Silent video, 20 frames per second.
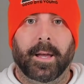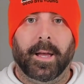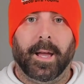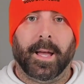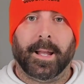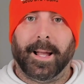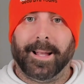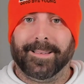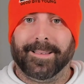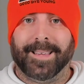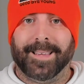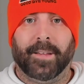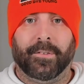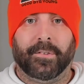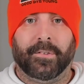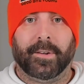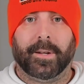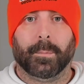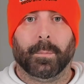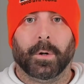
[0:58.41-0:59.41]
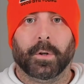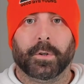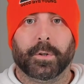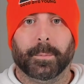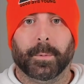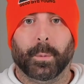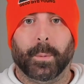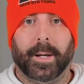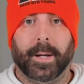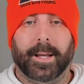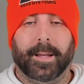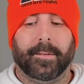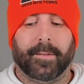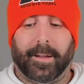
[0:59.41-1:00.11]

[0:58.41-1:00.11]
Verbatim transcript: And I tested it multiple ways.